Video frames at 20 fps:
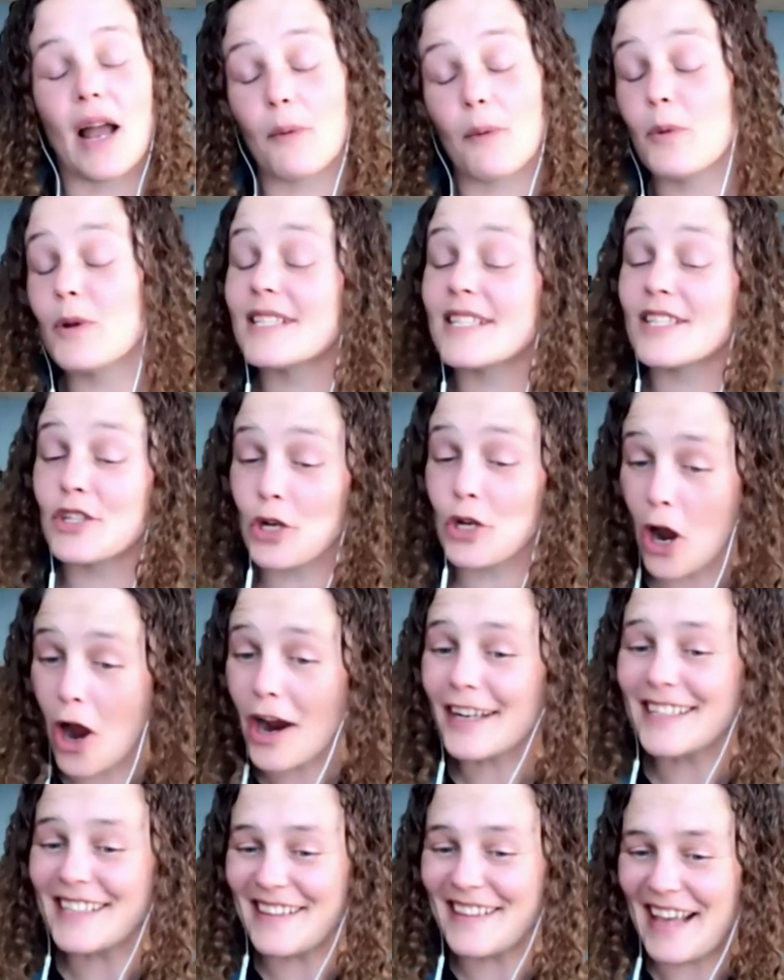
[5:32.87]
was
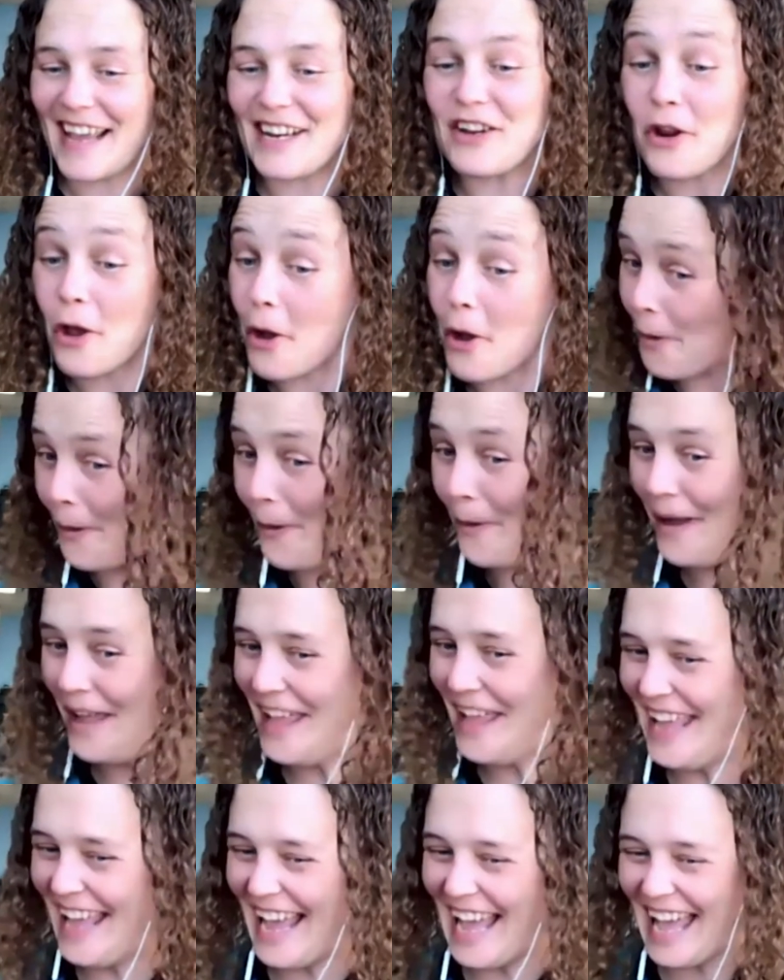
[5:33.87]
shocked that no,
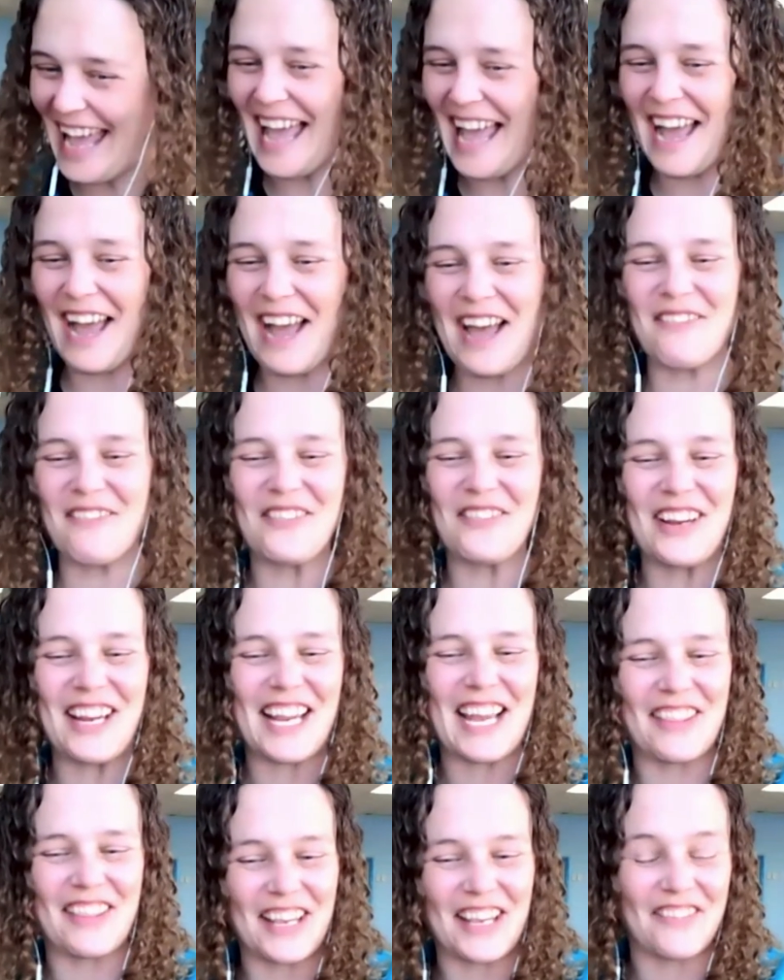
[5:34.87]

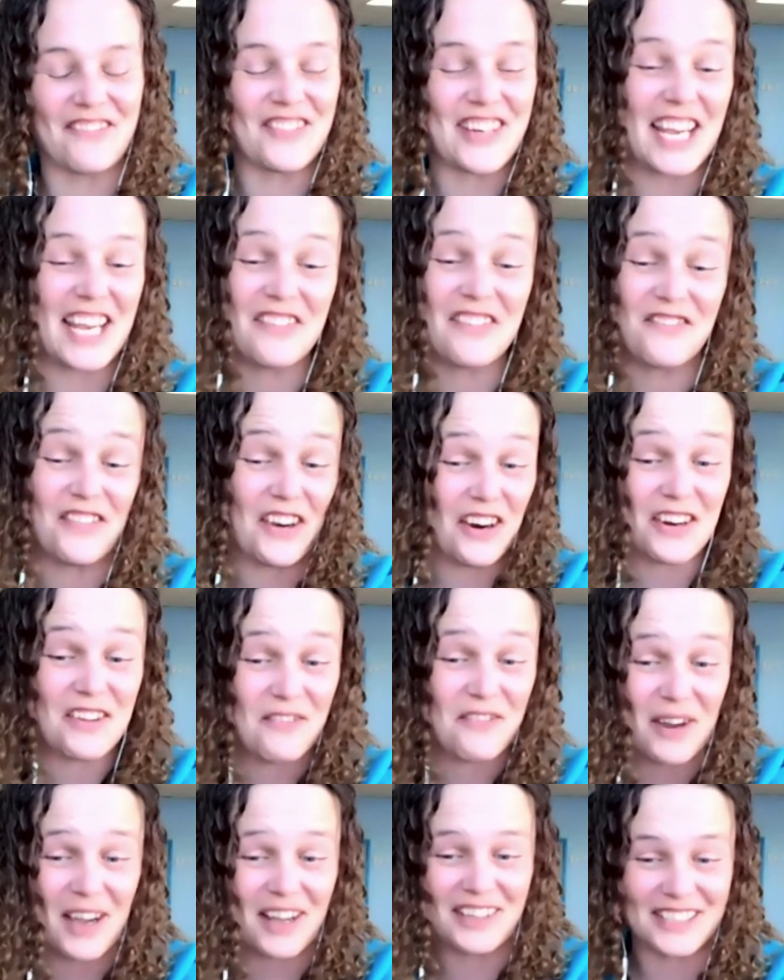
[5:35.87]
they've taken
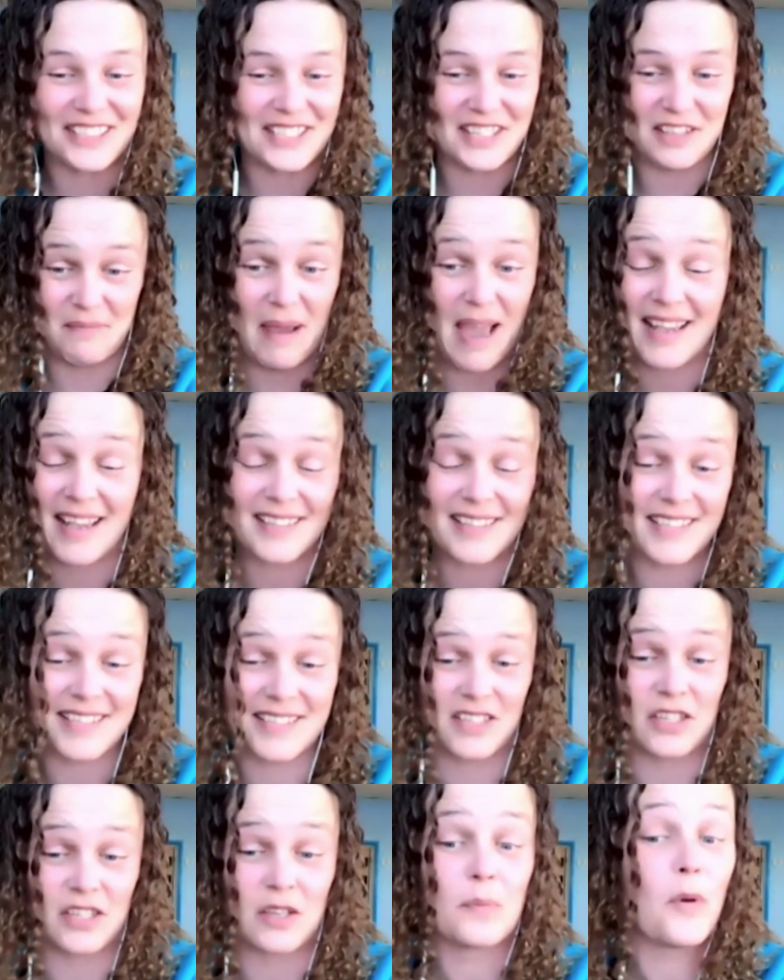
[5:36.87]
very well to the
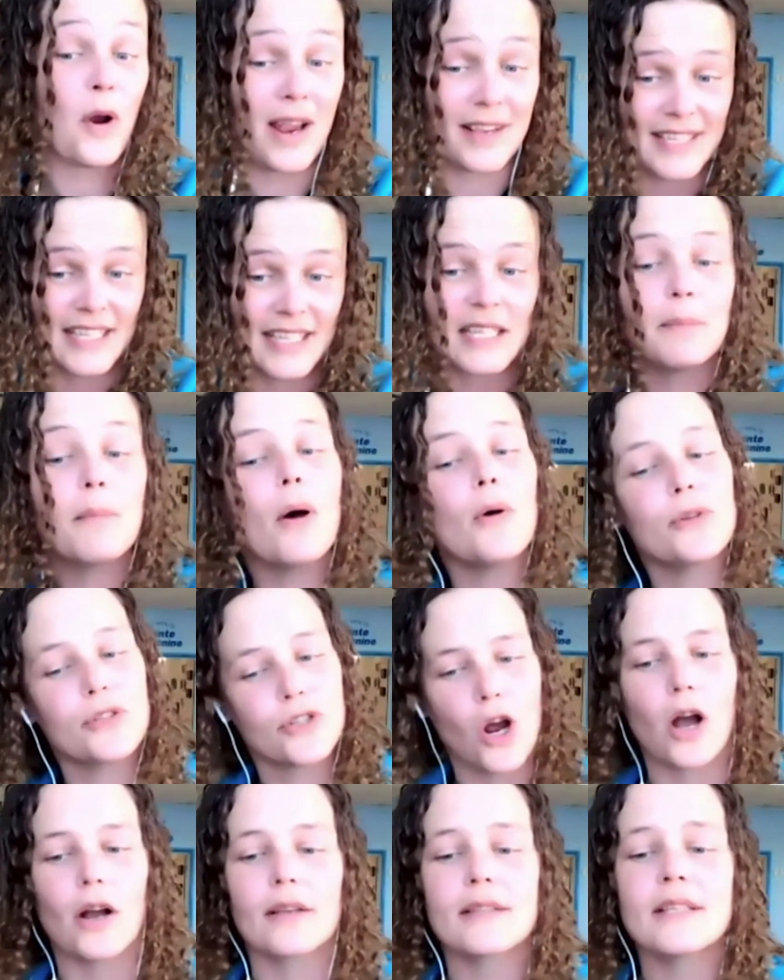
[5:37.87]
masks, surprisingly,
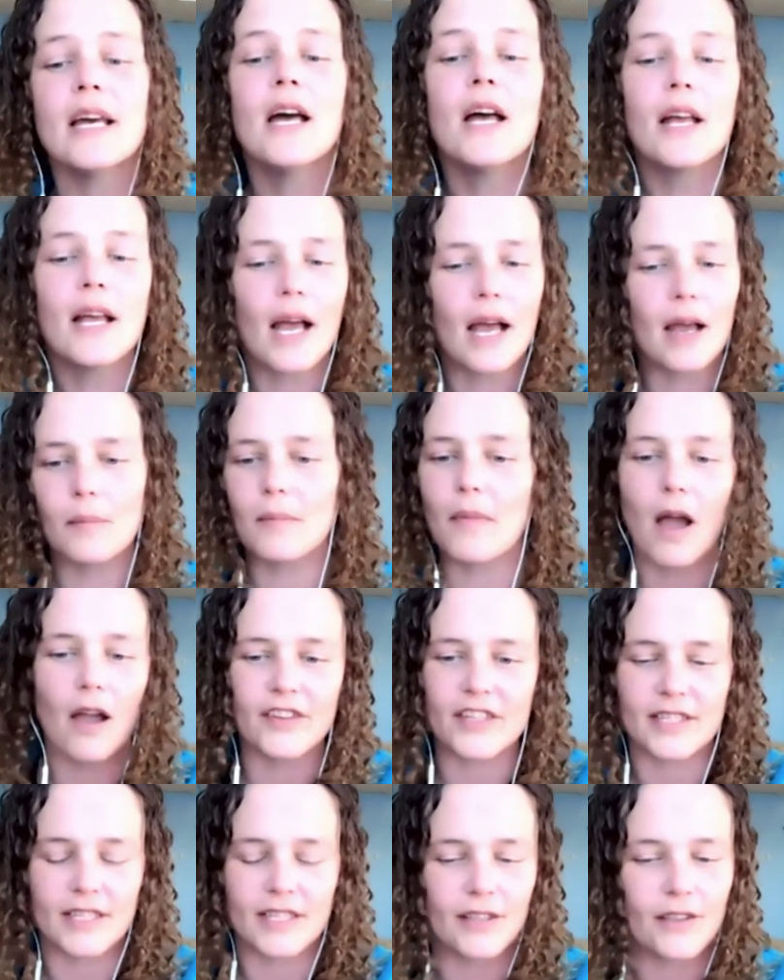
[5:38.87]
most dogs.
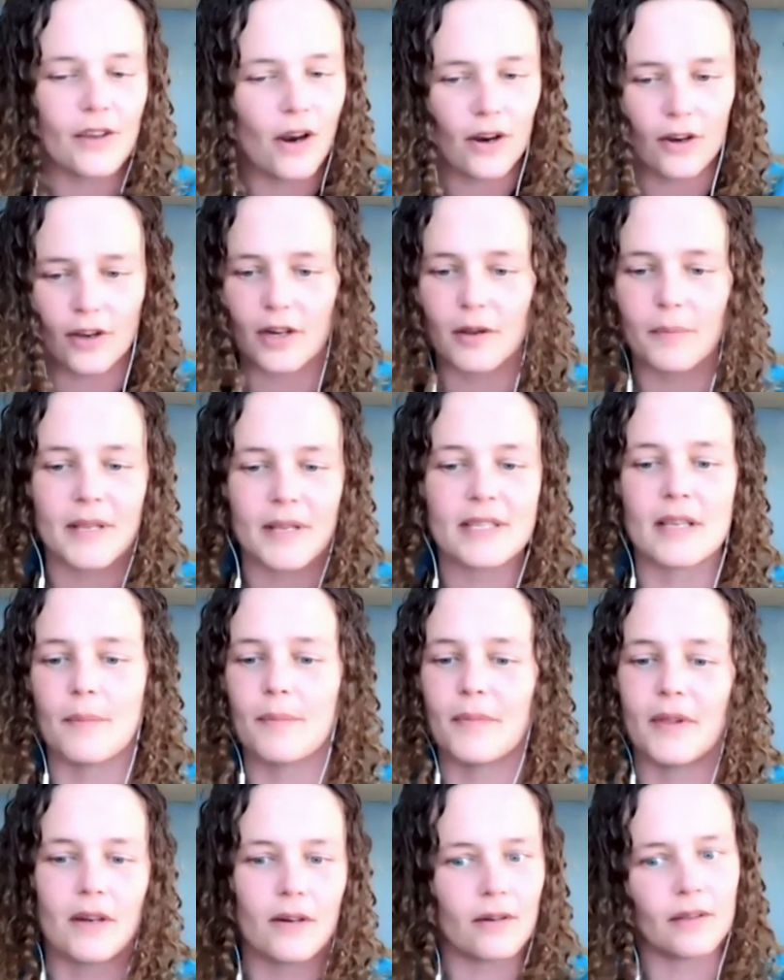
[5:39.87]
Obviously there are going to be
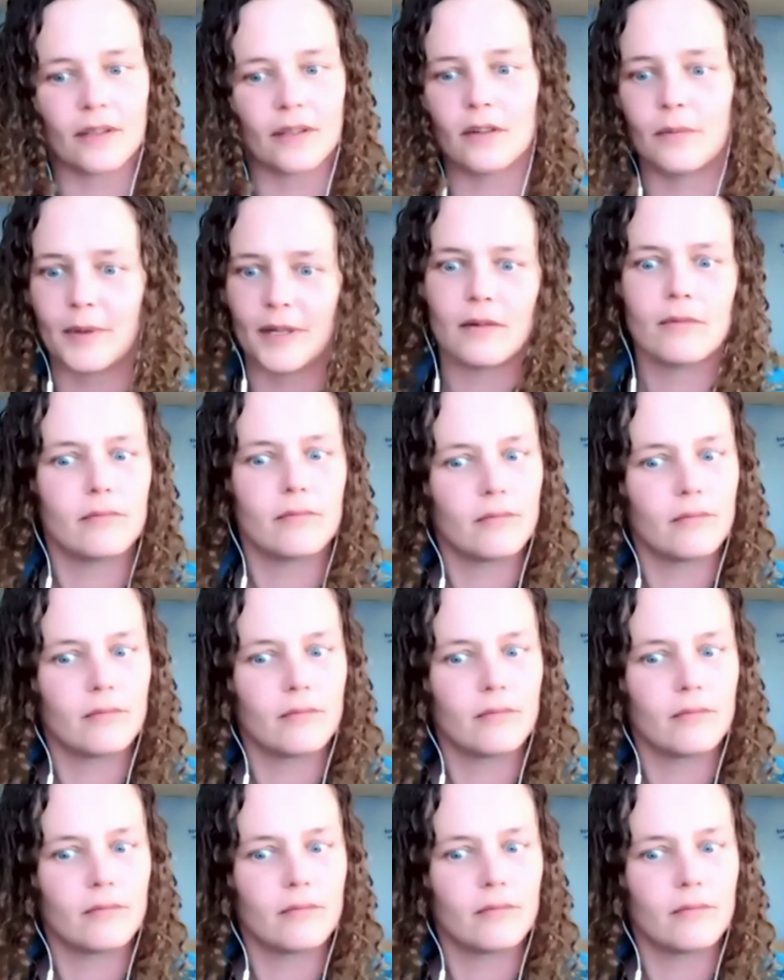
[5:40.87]
some that are a little bit,